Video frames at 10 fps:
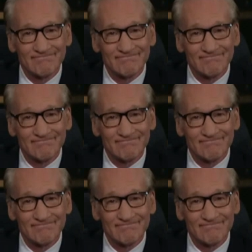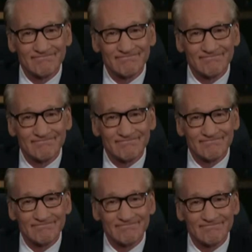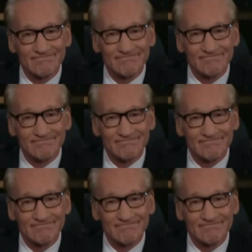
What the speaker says: This person isn't speaking.